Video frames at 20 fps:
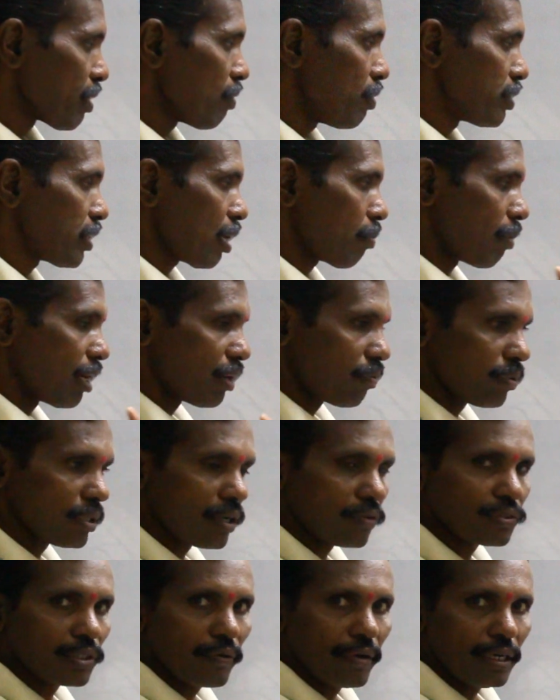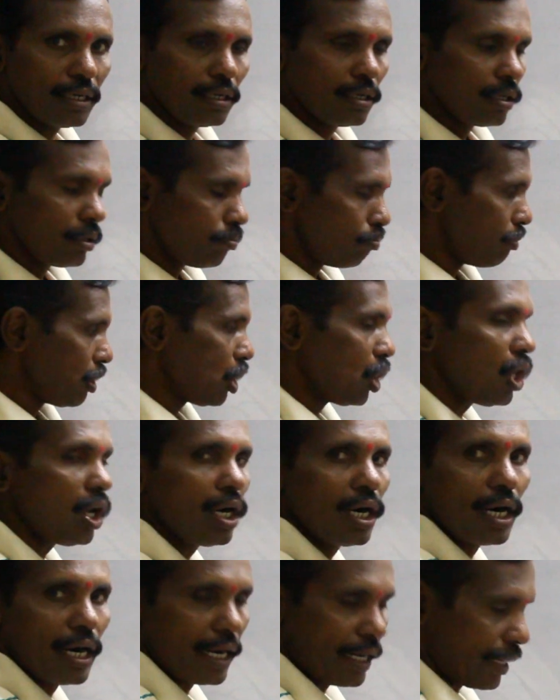Which are multiples of 7 below
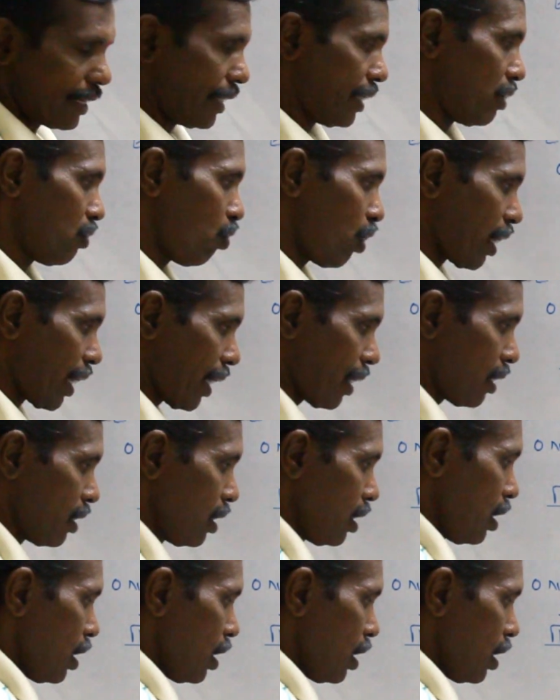100. Okay.